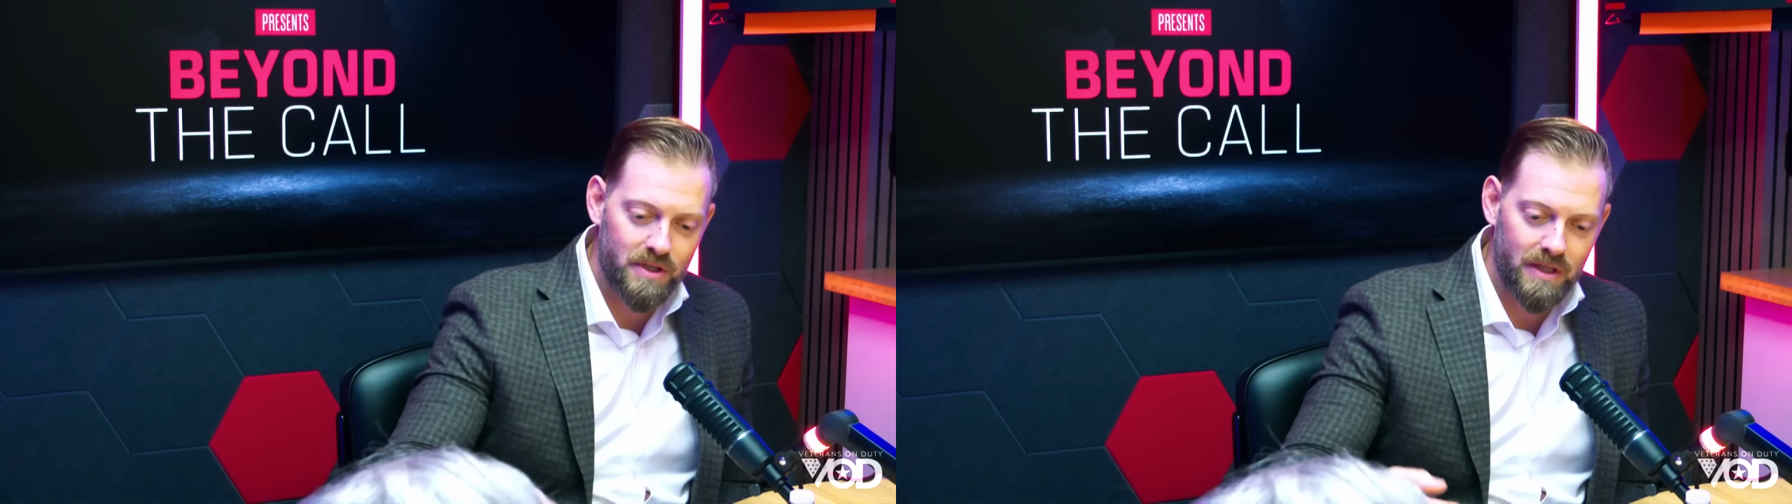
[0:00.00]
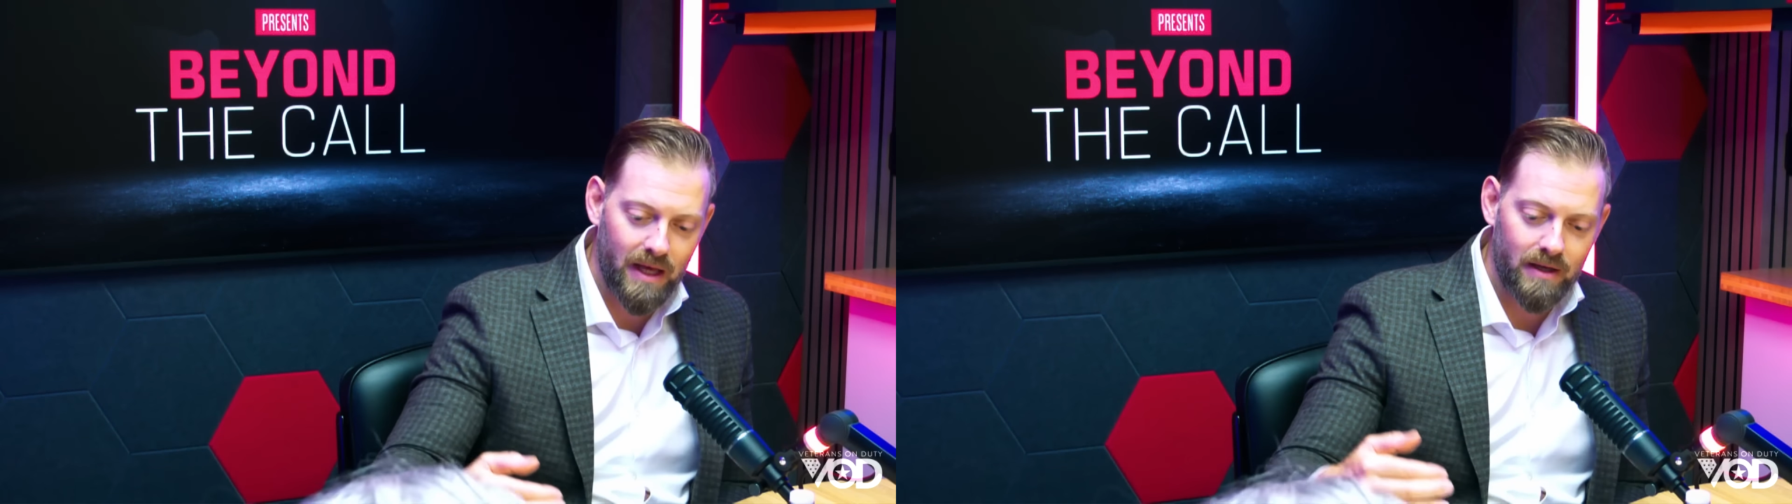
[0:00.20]

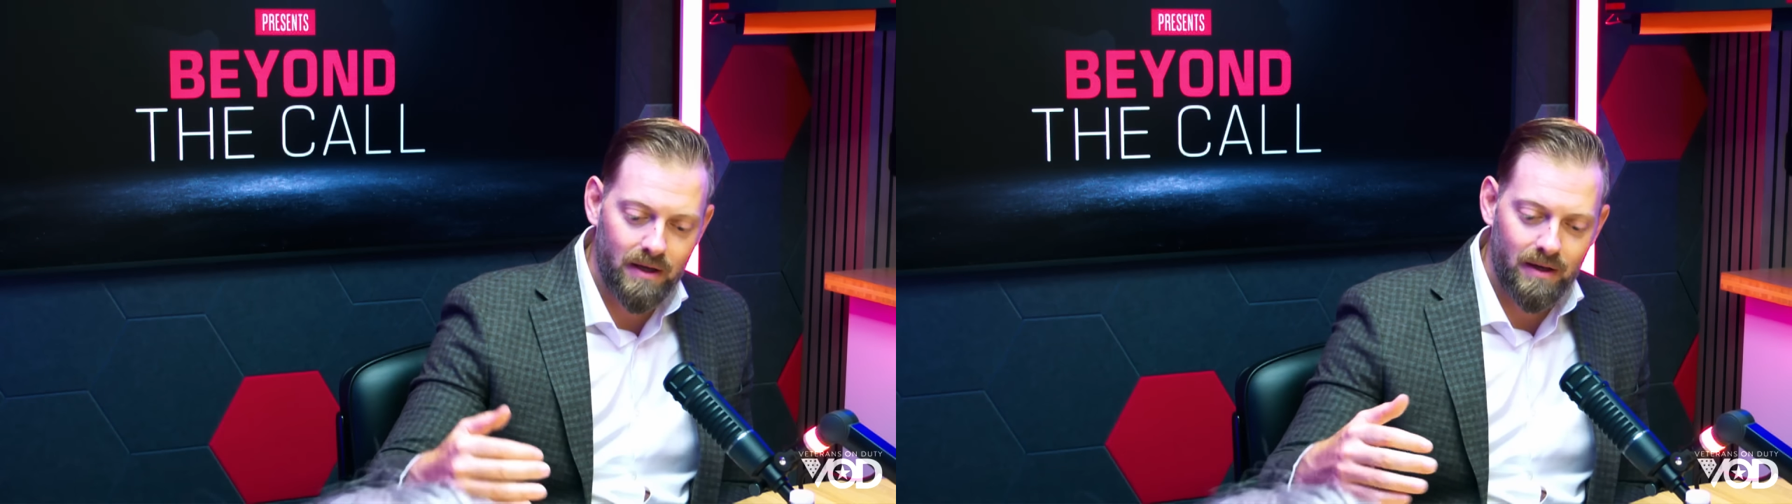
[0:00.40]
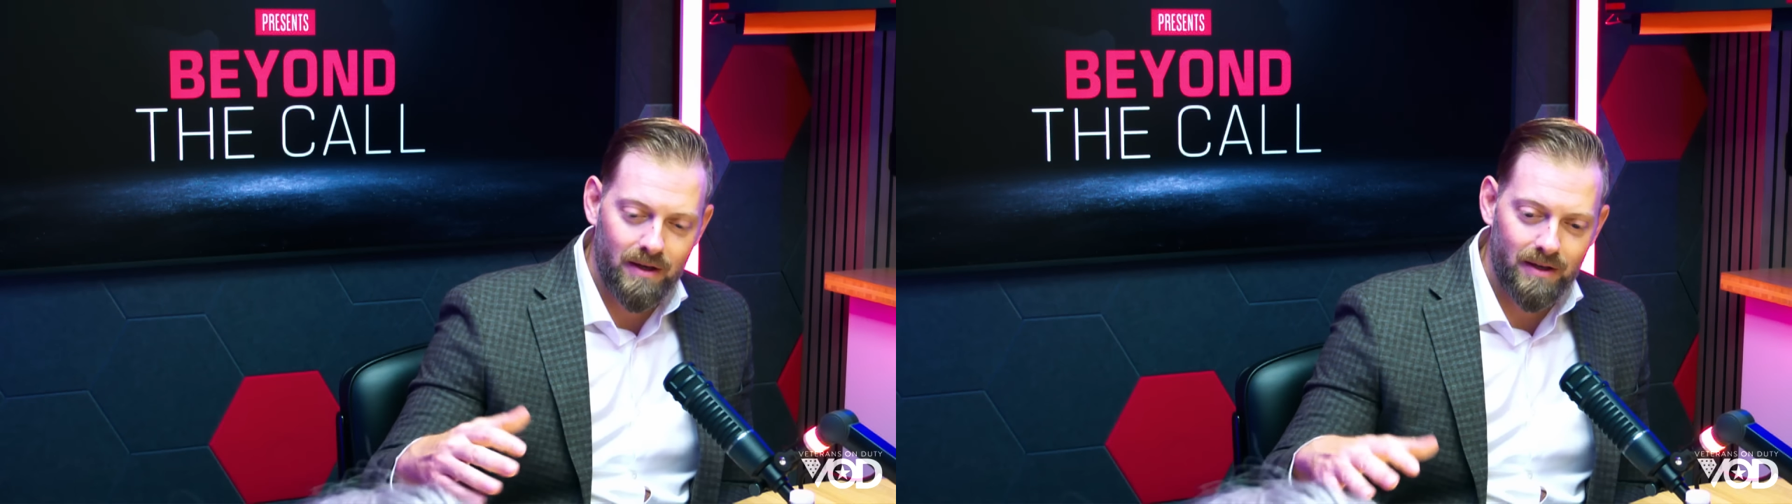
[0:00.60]
in that
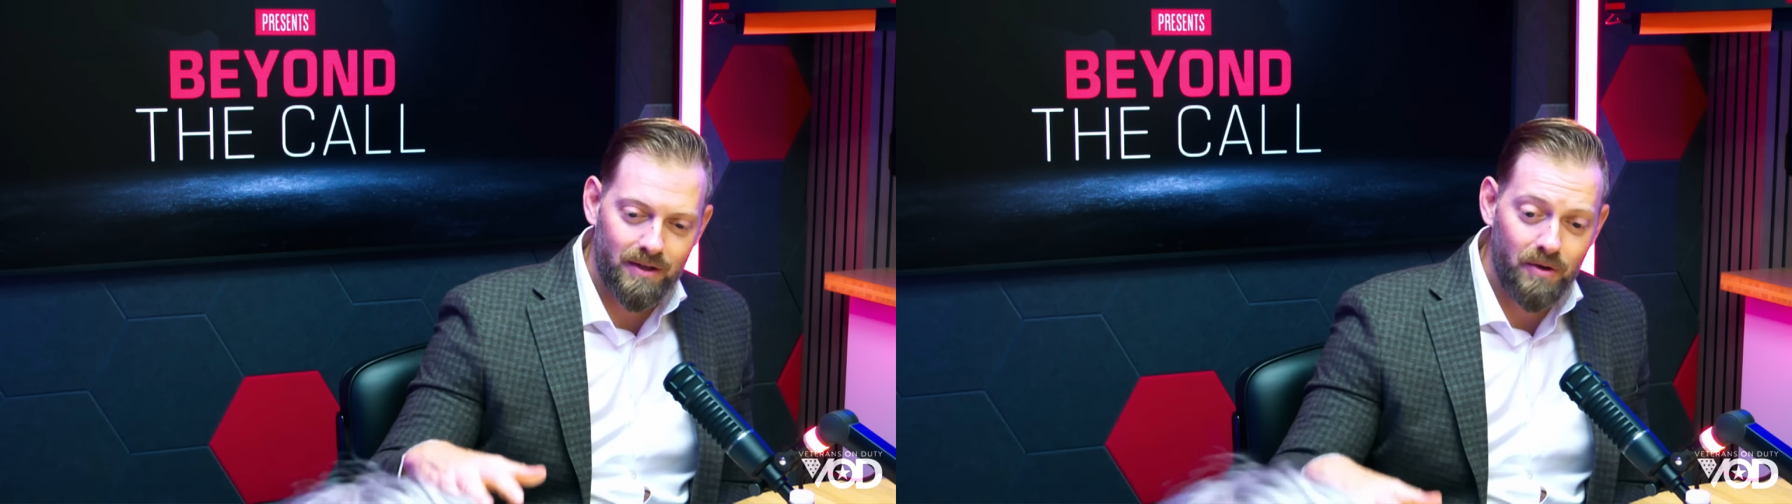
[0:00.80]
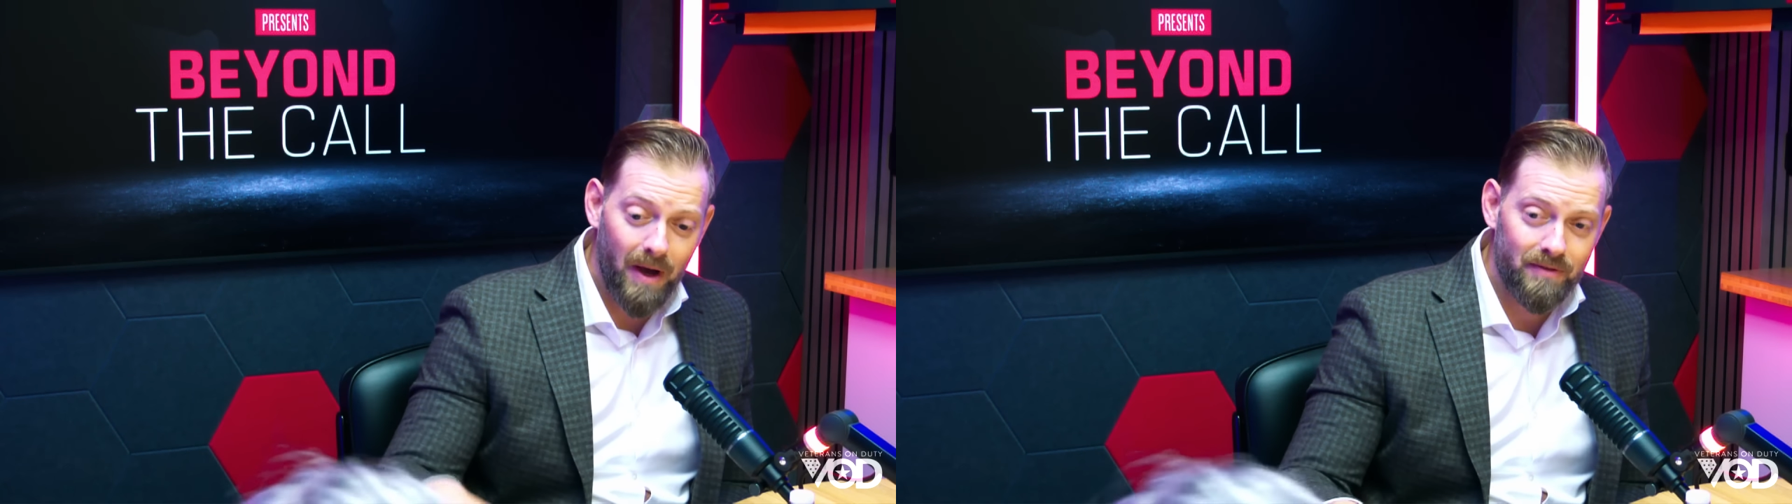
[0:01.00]

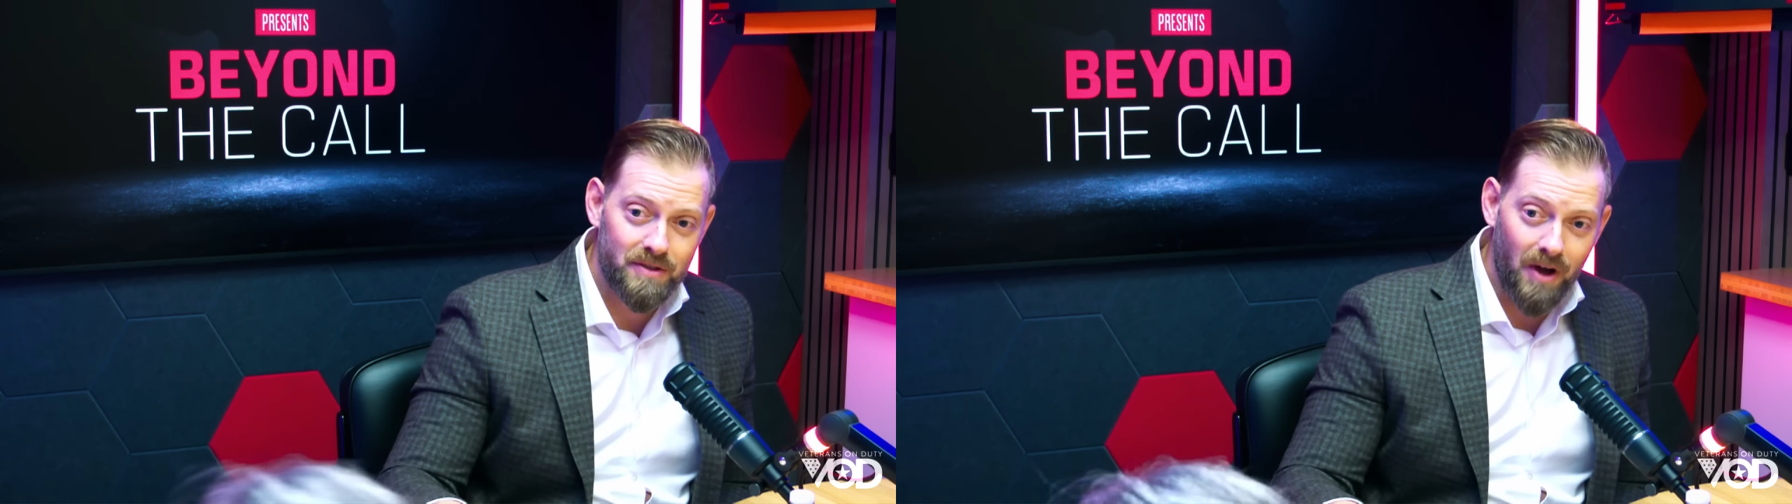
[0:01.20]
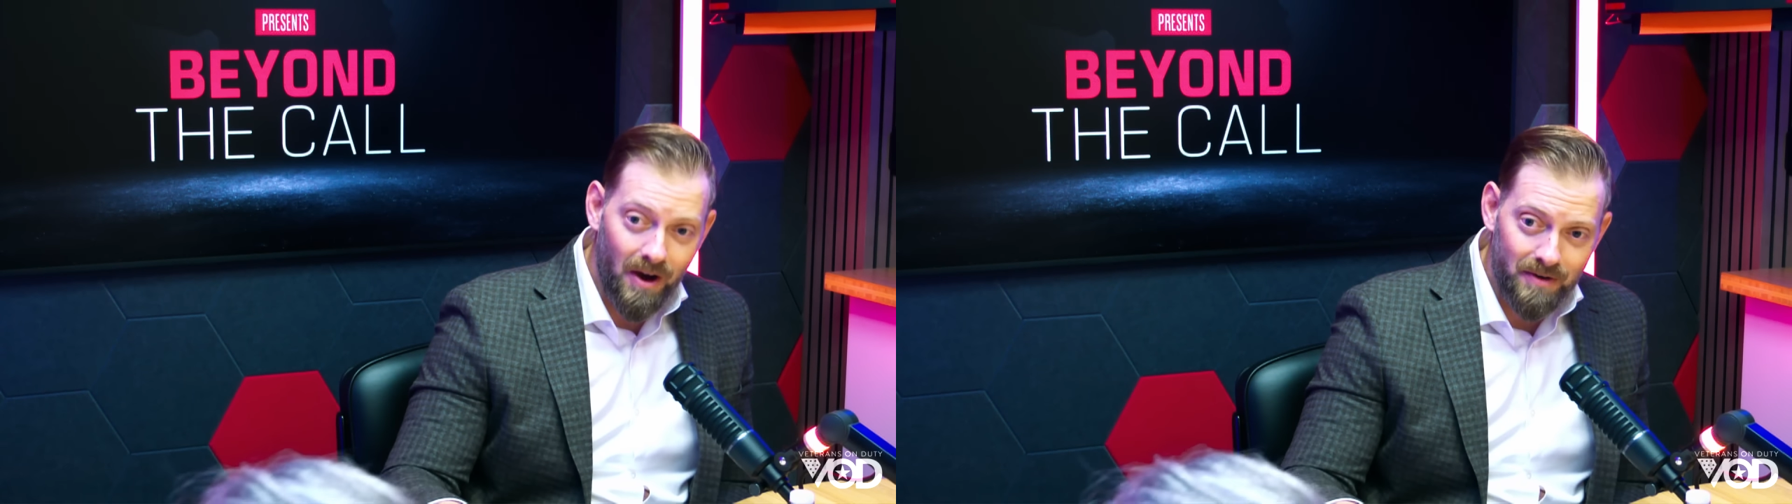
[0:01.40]
you have a
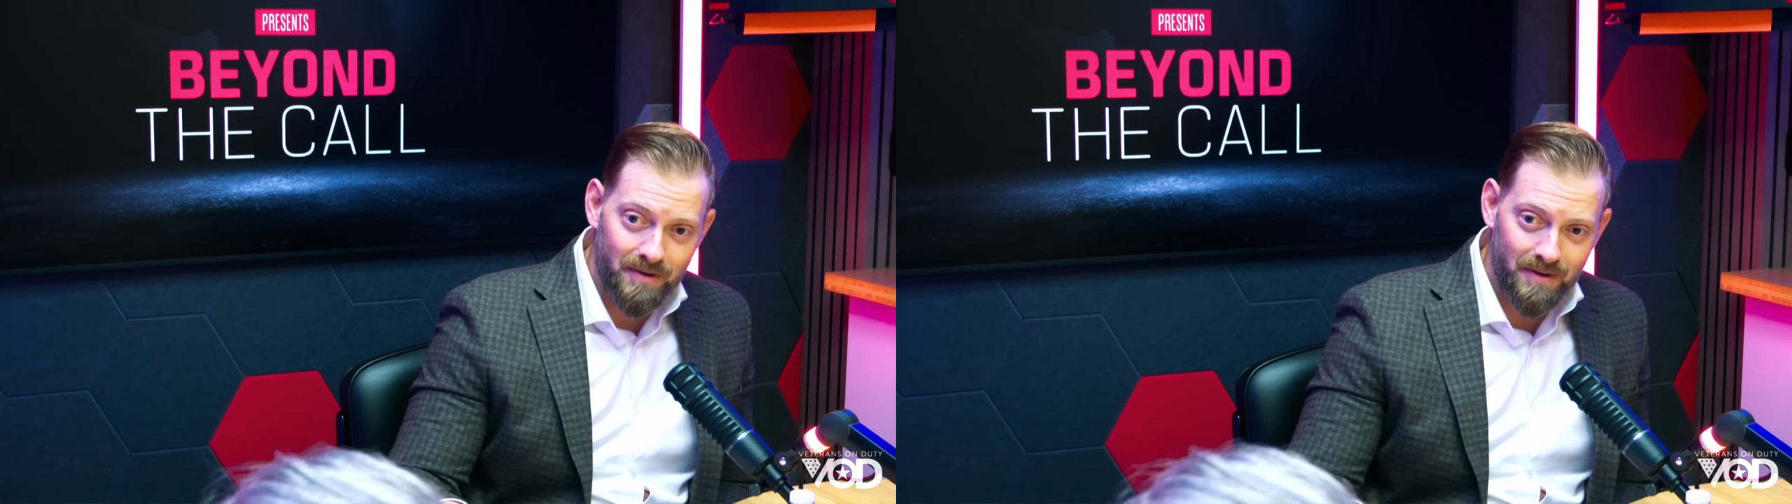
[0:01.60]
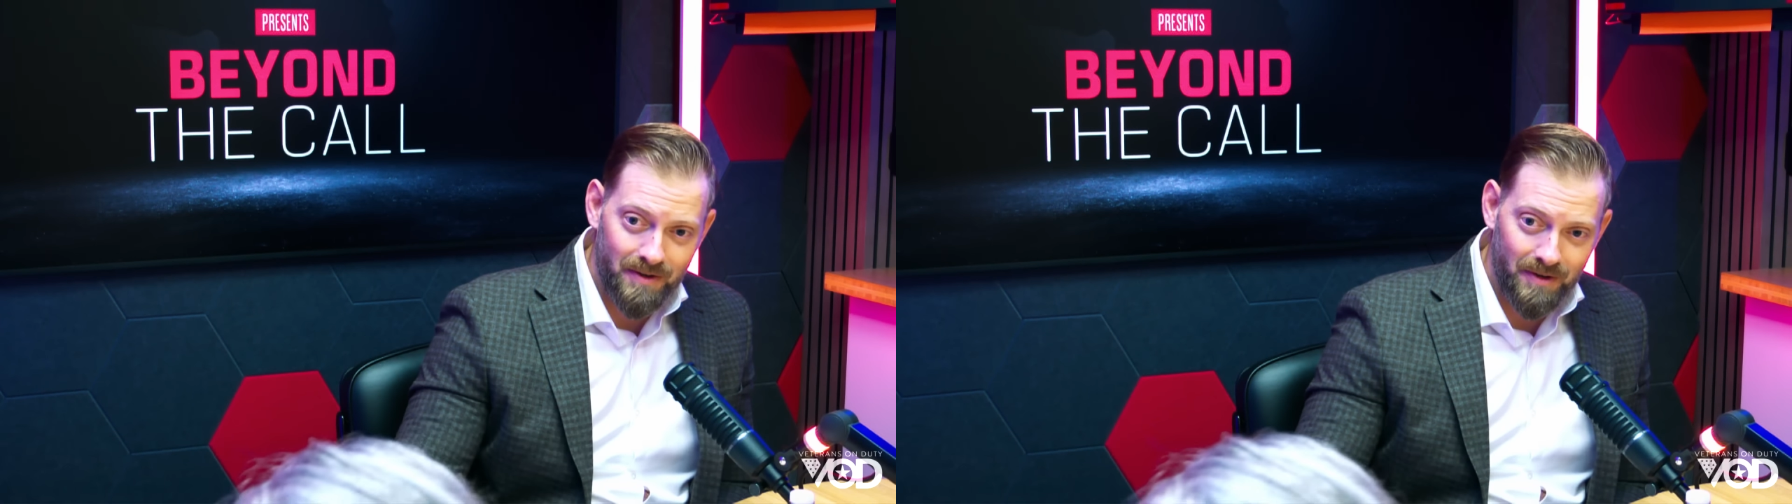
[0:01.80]
daughter